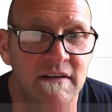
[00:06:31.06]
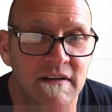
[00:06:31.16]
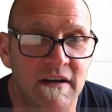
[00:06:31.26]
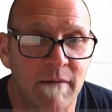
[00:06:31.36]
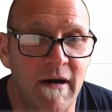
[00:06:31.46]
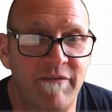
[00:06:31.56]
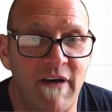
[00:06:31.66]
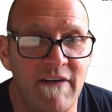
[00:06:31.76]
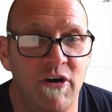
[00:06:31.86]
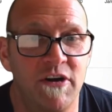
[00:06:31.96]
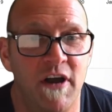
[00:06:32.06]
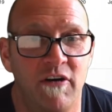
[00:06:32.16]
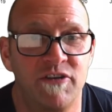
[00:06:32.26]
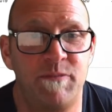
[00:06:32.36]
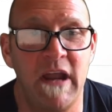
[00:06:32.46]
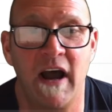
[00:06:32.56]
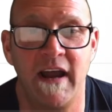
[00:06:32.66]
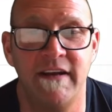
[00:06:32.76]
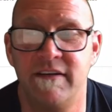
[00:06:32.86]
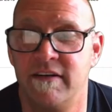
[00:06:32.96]
about $500
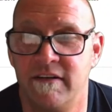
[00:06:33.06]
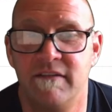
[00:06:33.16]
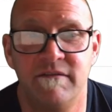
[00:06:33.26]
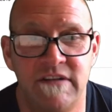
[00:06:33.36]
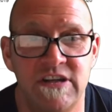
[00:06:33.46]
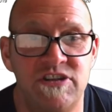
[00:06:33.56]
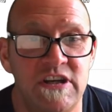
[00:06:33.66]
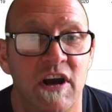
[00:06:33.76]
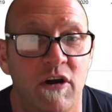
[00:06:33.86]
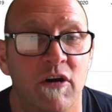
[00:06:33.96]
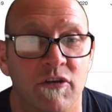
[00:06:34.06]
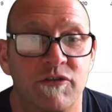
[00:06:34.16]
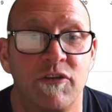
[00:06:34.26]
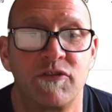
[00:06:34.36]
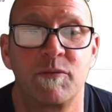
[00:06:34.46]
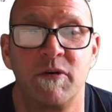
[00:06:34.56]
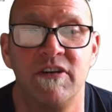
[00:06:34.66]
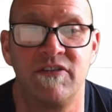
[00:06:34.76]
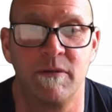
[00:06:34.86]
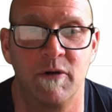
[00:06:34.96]
behind DGRO. So those are pretty
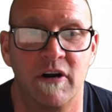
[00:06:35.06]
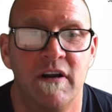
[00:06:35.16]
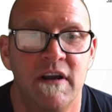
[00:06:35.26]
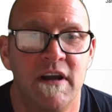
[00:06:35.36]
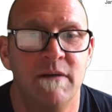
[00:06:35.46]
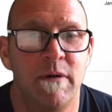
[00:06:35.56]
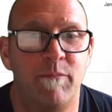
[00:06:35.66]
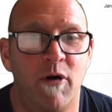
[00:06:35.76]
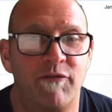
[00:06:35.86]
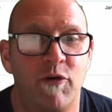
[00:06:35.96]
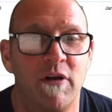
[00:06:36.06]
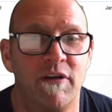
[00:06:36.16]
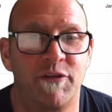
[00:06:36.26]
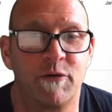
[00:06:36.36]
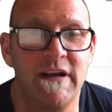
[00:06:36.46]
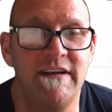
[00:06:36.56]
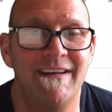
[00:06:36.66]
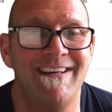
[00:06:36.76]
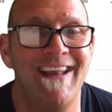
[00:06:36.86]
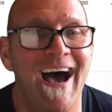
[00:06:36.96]
similar. But portfolio 3 did
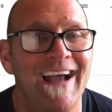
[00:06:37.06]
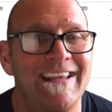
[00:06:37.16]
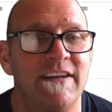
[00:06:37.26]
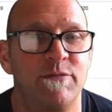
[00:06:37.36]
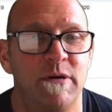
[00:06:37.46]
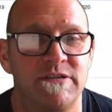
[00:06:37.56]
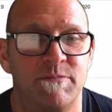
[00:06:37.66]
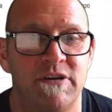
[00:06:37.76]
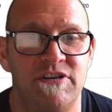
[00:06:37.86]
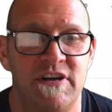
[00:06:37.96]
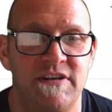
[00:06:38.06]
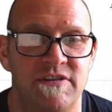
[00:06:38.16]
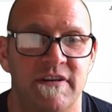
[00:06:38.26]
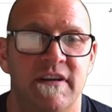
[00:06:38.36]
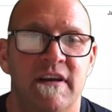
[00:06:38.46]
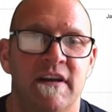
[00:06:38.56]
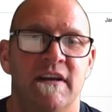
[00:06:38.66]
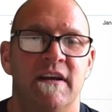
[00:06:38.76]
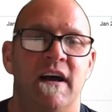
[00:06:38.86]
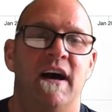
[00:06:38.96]
not get as much appreciation.
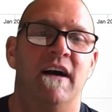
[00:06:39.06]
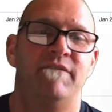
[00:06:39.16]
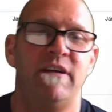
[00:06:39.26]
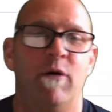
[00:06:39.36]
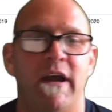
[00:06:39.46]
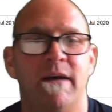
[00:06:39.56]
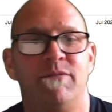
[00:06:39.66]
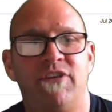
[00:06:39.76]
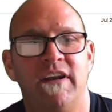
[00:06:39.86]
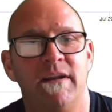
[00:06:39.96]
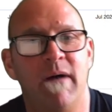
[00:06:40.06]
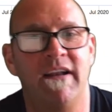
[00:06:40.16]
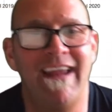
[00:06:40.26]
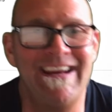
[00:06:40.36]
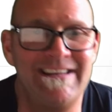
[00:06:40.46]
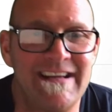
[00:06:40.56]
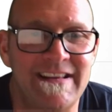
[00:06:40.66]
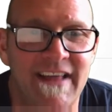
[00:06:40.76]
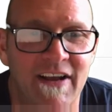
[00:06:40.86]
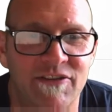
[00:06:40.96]
VYM sitting at about
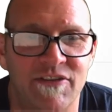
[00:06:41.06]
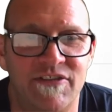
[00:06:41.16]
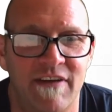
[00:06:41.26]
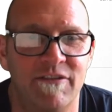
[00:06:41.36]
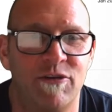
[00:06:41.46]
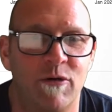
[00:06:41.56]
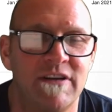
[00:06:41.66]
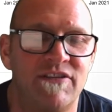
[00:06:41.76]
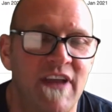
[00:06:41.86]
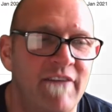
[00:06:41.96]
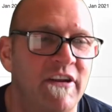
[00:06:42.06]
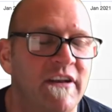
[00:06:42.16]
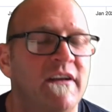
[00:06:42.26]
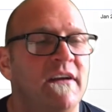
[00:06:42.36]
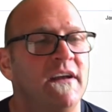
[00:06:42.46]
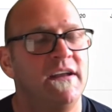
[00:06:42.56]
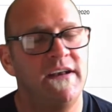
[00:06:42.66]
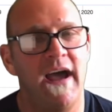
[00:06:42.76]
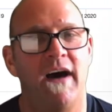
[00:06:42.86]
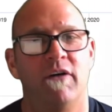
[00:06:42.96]
$18,727.
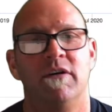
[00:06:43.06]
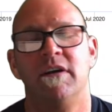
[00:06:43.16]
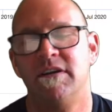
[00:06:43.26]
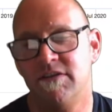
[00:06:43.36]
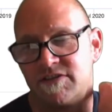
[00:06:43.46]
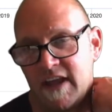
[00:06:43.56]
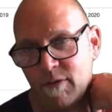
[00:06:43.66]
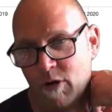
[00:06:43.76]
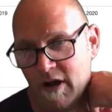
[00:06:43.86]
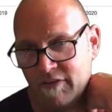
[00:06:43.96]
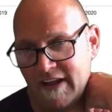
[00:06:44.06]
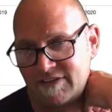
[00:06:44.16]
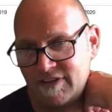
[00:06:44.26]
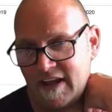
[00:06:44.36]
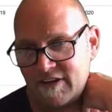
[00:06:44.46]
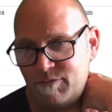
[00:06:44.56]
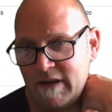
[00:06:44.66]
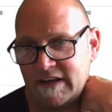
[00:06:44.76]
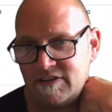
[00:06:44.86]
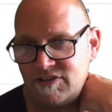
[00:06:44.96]
Now, you say, well, that's not as big
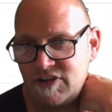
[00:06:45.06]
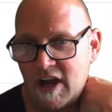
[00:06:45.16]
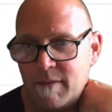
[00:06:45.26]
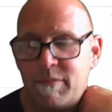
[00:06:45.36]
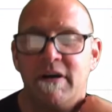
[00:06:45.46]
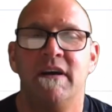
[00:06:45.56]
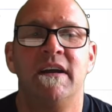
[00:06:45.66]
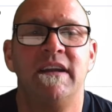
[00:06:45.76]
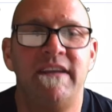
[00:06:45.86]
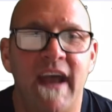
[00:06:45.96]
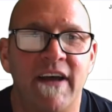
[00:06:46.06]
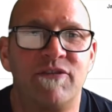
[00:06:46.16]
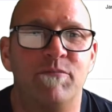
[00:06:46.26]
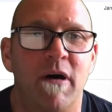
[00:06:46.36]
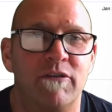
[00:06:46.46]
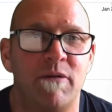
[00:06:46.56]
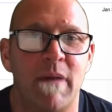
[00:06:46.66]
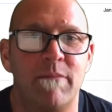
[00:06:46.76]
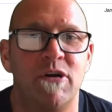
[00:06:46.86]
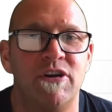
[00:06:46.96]
a jump. Yes, but
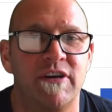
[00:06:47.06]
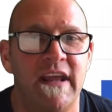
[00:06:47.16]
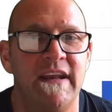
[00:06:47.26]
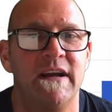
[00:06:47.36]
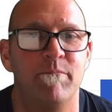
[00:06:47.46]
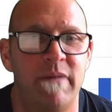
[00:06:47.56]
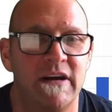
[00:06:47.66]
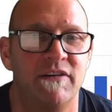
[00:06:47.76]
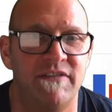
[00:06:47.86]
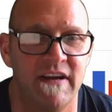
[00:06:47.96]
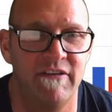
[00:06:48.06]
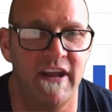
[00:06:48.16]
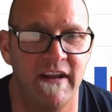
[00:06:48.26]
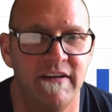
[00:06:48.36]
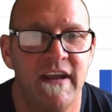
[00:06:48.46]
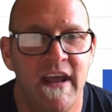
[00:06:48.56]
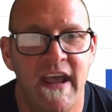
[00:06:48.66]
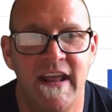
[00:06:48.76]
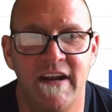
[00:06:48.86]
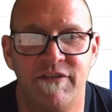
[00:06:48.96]
remember, you're getting a bigger dividend.
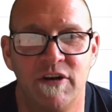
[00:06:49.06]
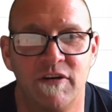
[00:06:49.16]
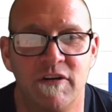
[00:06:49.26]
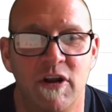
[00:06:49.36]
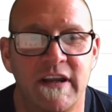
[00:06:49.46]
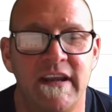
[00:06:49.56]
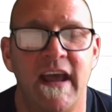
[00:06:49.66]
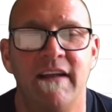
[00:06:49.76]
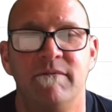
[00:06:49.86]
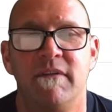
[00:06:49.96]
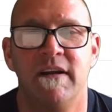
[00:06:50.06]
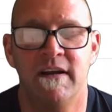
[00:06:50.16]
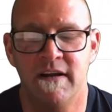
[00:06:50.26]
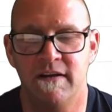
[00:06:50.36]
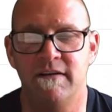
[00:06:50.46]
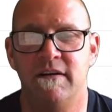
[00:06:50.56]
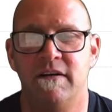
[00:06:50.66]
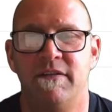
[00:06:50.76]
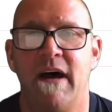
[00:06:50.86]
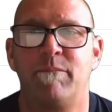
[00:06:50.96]
And if you're looking at
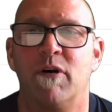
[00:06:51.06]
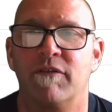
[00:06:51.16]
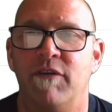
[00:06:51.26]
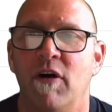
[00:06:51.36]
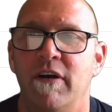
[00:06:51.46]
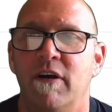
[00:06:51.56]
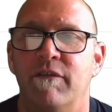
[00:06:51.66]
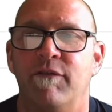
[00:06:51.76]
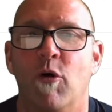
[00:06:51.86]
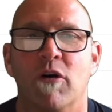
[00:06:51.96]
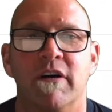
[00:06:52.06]
that portfolio for